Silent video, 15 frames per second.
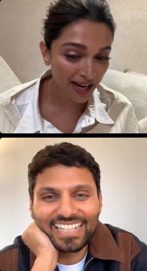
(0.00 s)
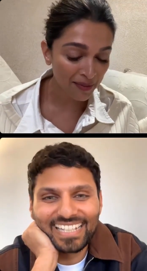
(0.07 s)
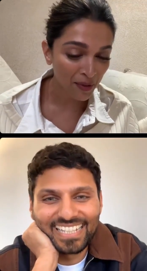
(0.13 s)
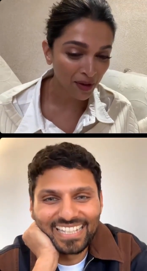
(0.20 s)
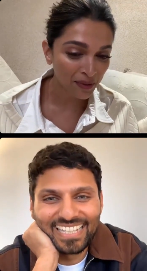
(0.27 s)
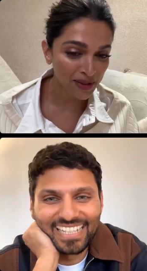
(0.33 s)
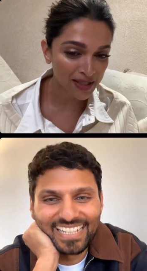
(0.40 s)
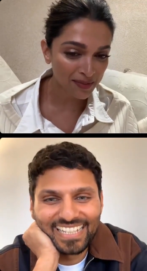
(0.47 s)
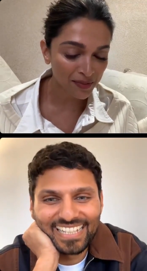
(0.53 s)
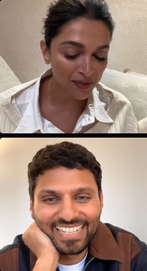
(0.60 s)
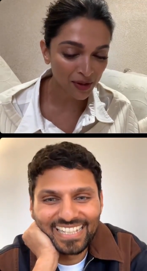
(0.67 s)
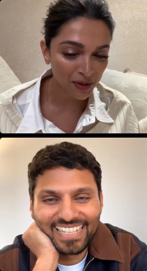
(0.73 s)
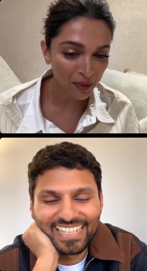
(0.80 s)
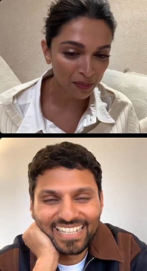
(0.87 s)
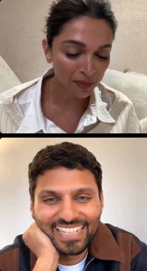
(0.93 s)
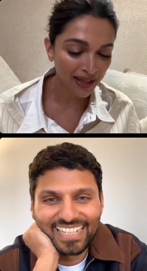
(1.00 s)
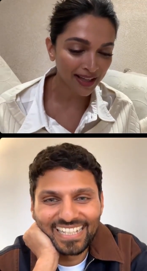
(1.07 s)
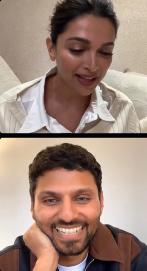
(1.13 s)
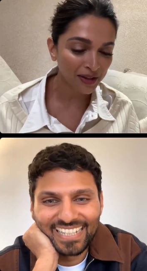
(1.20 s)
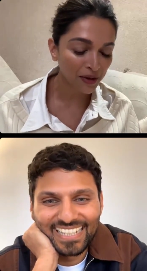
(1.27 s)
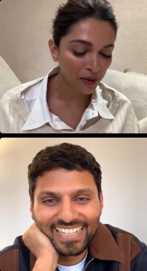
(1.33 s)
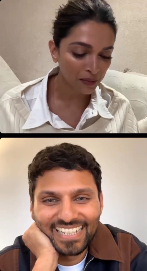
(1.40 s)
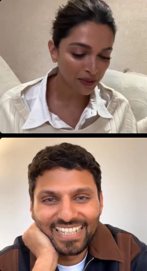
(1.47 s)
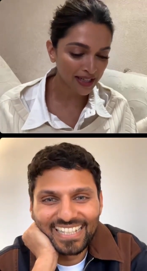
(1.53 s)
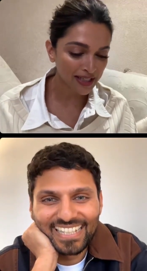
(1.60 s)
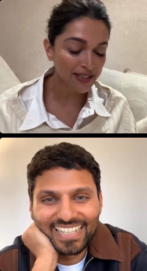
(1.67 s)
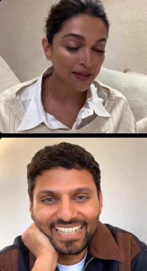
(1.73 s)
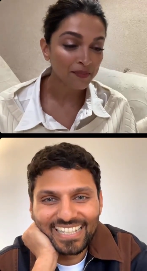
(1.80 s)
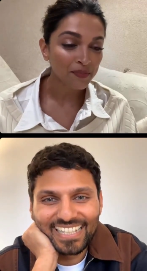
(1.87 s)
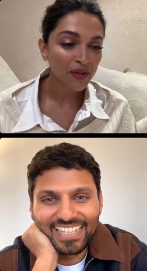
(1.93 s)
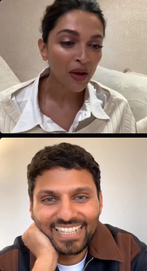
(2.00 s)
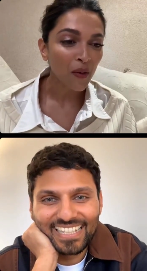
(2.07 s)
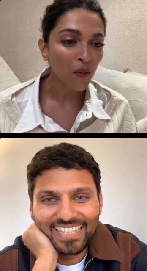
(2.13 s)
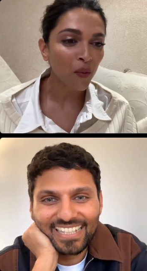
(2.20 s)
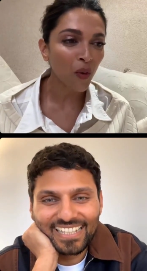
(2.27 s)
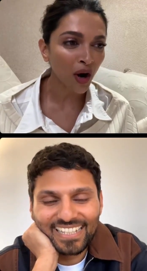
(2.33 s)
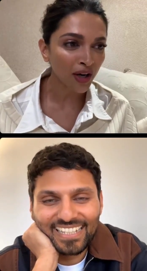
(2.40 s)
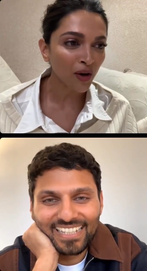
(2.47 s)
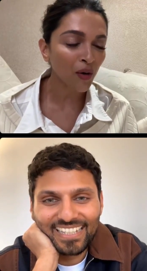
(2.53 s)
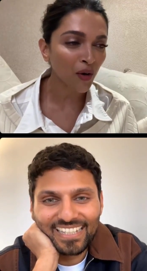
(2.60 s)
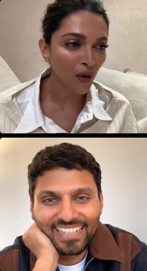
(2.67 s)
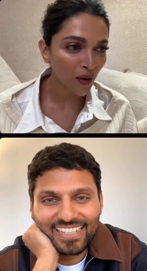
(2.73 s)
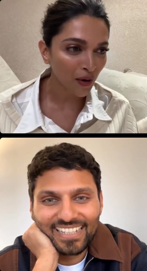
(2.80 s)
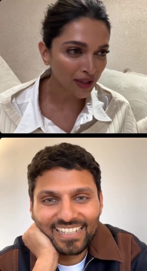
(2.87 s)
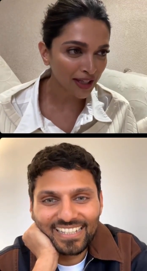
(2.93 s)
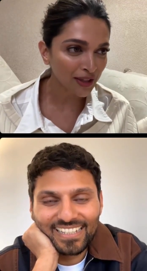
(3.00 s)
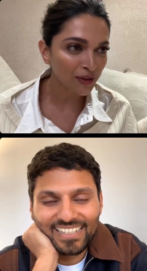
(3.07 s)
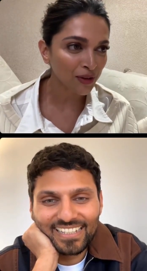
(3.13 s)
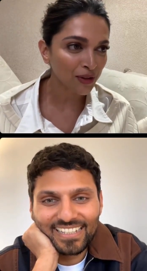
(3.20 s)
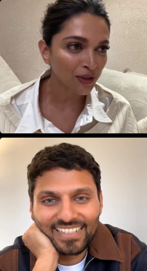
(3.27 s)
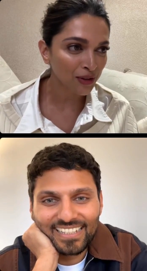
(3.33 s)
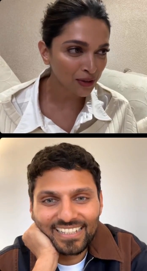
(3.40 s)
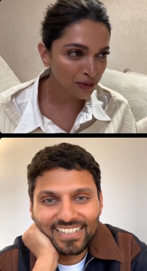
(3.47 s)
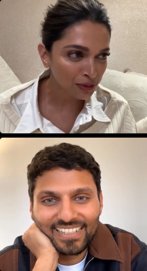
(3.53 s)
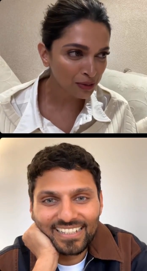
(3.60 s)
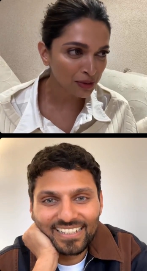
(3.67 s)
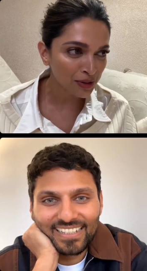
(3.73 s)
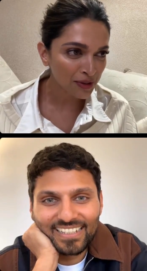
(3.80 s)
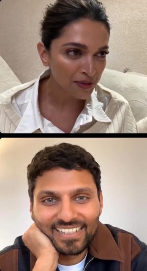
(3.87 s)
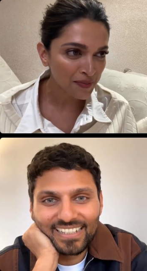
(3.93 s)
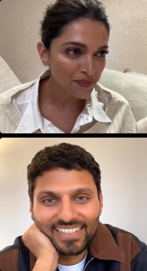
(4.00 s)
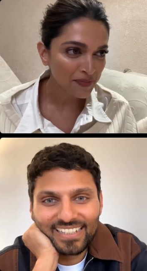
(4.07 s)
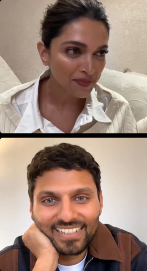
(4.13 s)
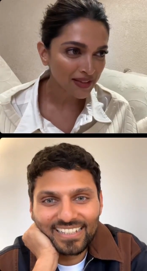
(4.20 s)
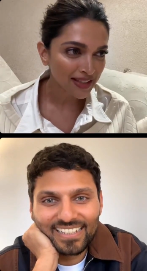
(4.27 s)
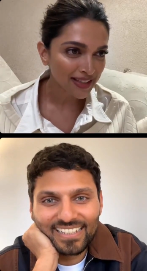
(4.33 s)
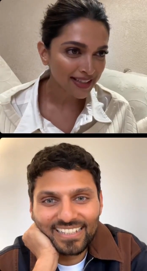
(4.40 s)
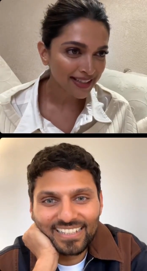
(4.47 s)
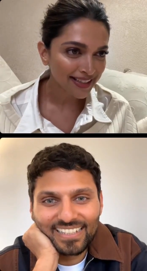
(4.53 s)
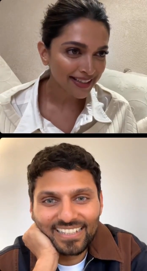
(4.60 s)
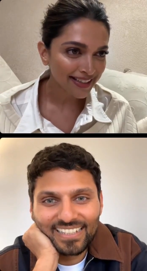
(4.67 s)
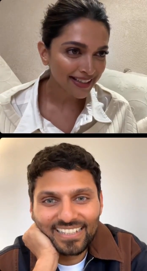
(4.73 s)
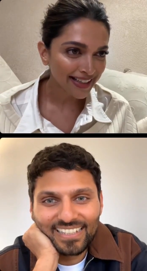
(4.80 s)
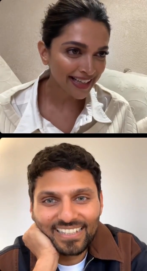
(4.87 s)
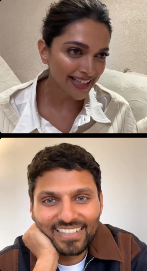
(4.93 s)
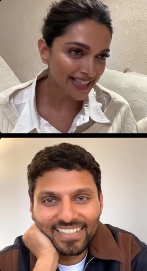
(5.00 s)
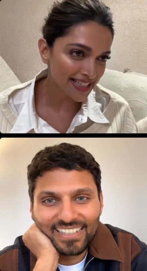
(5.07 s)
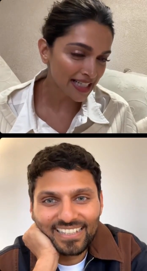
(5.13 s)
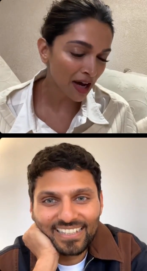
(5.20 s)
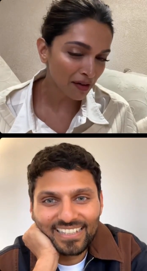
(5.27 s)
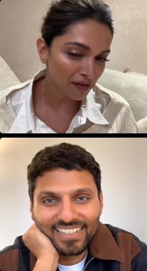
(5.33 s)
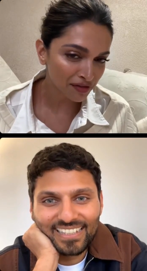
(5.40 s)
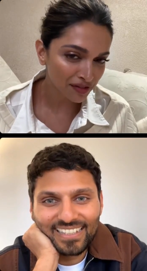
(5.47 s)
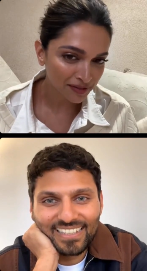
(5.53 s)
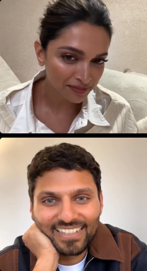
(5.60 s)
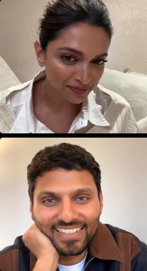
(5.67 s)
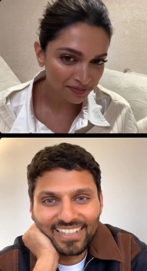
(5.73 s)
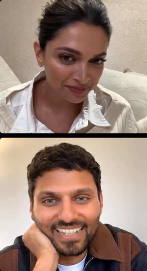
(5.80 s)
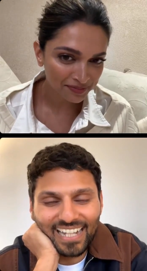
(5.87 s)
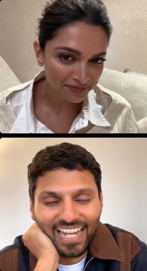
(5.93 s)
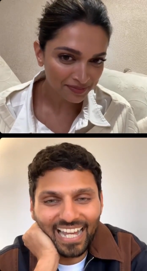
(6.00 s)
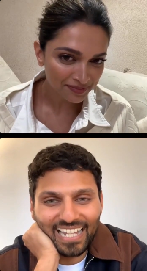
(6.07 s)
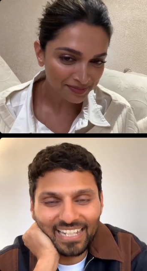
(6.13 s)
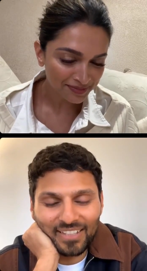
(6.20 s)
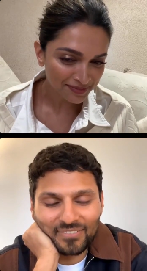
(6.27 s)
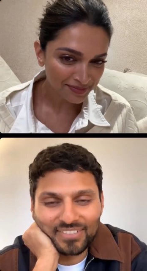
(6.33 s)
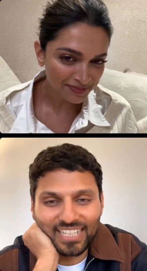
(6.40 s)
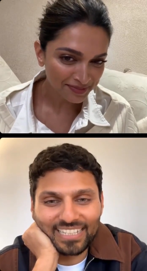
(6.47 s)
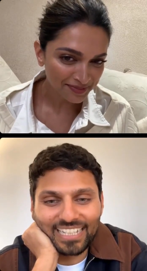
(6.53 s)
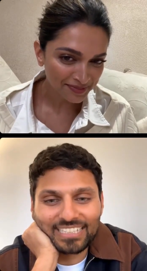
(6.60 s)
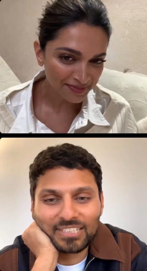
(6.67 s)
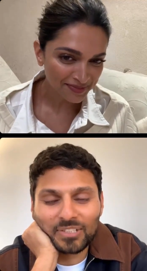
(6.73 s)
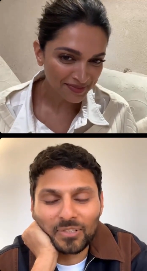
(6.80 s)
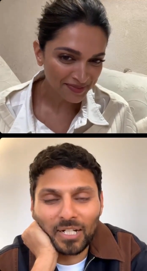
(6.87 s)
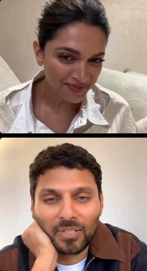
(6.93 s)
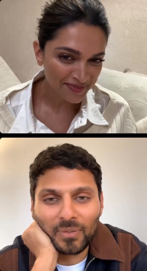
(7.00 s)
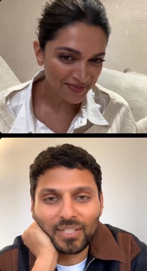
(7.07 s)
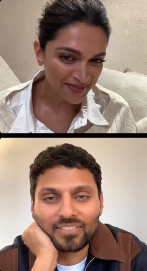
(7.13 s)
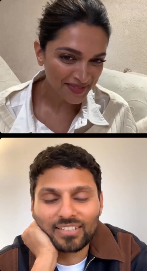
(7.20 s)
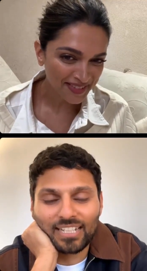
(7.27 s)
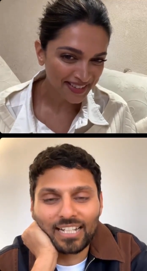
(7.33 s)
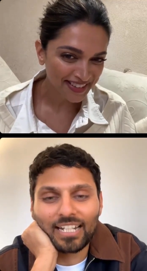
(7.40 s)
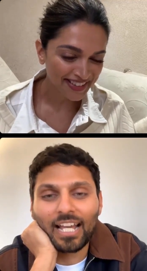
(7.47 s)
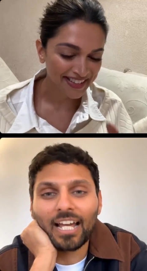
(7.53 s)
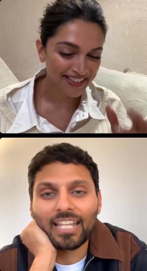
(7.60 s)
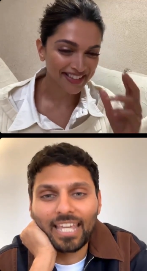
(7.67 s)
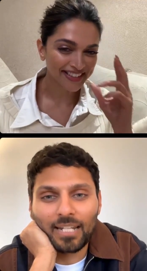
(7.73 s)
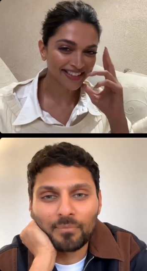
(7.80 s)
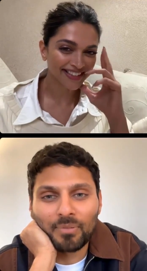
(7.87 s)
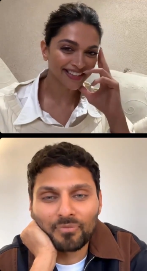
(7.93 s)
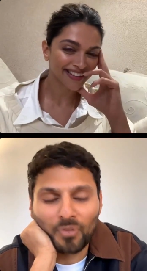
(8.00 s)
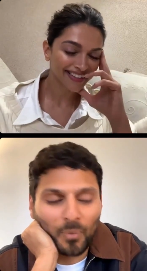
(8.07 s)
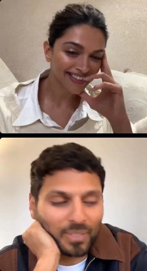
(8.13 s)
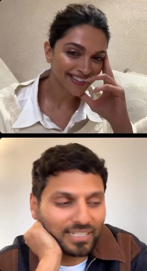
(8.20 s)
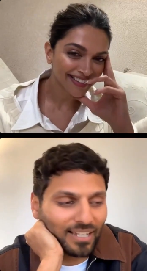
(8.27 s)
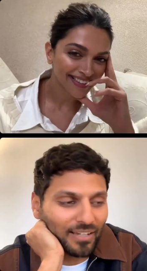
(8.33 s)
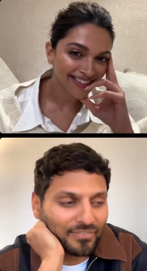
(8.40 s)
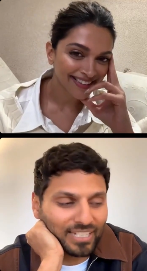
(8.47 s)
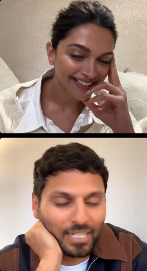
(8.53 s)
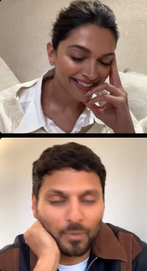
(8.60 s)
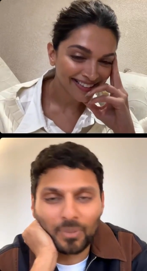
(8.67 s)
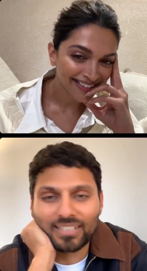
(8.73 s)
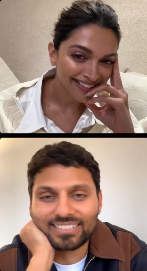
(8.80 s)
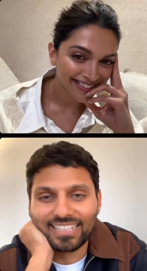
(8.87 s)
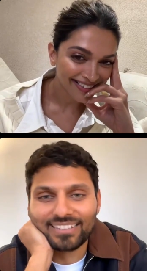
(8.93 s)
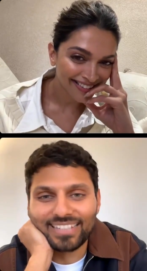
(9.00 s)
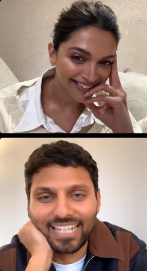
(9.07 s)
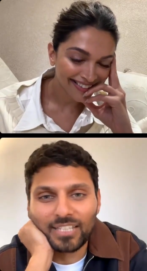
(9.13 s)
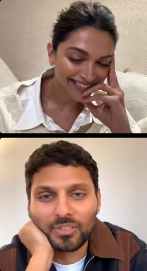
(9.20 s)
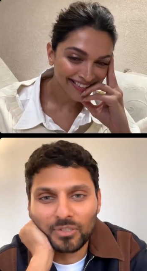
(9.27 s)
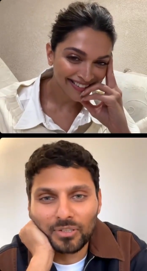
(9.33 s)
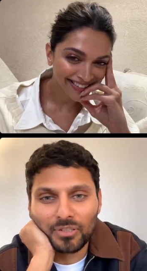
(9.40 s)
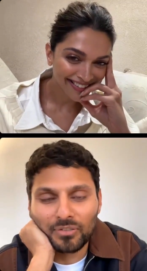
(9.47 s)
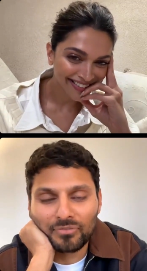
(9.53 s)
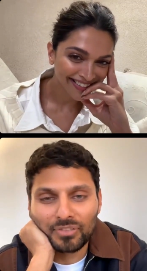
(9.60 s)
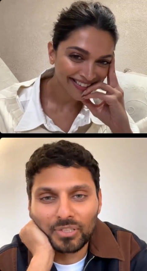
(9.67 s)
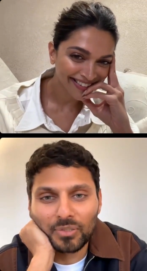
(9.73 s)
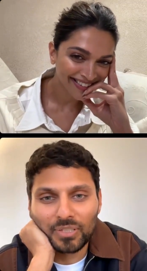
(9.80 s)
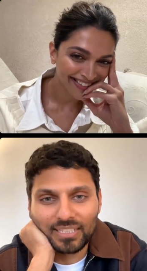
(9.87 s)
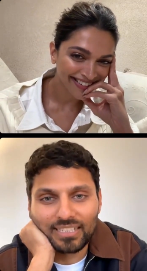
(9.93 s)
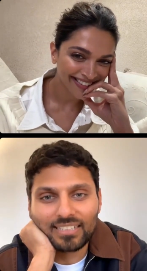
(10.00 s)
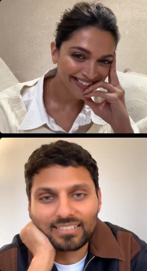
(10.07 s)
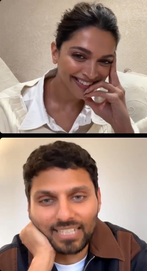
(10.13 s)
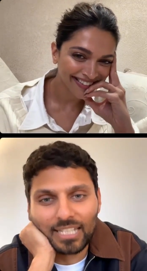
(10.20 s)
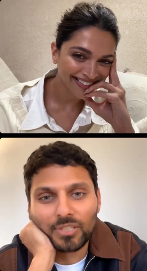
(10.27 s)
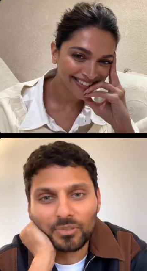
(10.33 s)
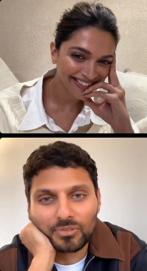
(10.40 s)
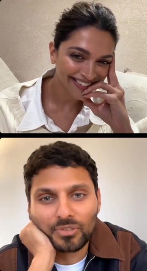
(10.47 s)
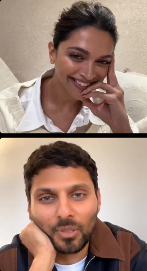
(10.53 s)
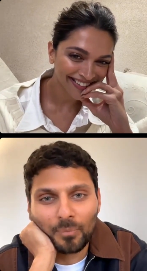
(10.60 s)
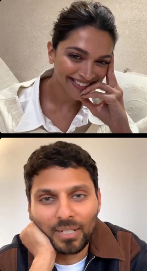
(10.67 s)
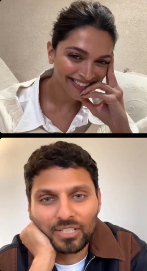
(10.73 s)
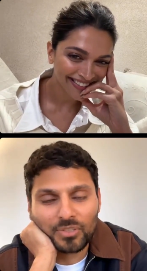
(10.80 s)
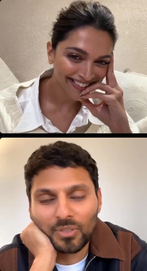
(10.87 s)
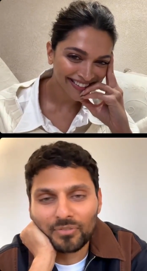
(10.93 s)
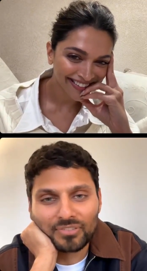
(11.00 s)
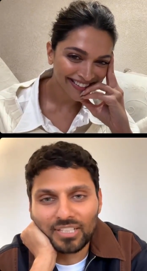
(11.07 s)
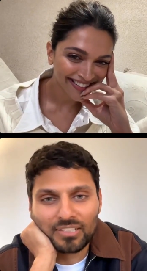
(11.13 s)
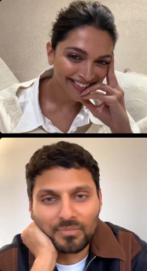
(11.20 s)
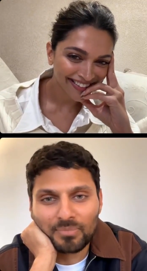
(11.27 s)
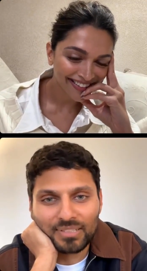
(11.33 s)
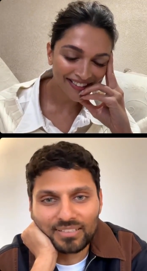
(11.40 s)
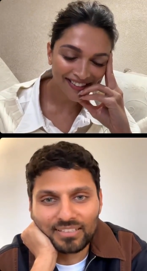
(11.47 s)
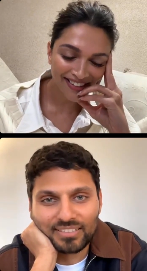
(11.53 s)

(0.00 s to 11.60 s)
Speaker 1: I'm always, you know, picking your brains. What, according to you, is love?
Speaker 2: I love that. That's a great question. And again, before we dive in, I want to say thank you to you for doing this. Thank you so much. You have such a busy